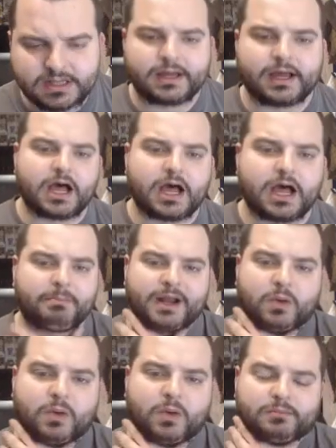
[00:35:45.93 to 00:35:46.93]
But I
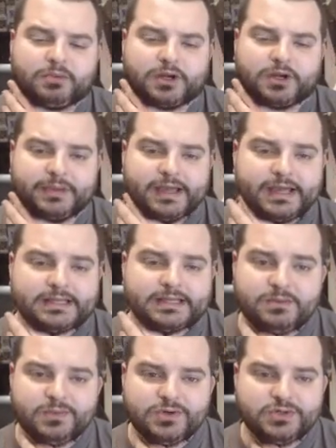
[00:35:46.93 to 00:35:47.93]
wouldn't put it past
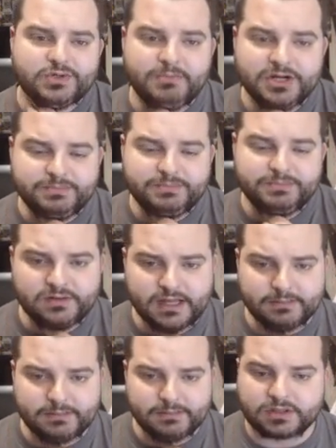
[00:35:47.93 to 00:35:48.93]
someone who's a much better
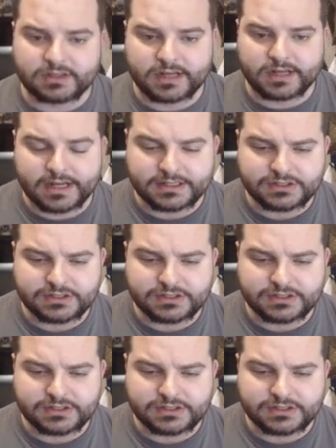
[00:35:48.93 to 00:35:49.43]
deck builder than I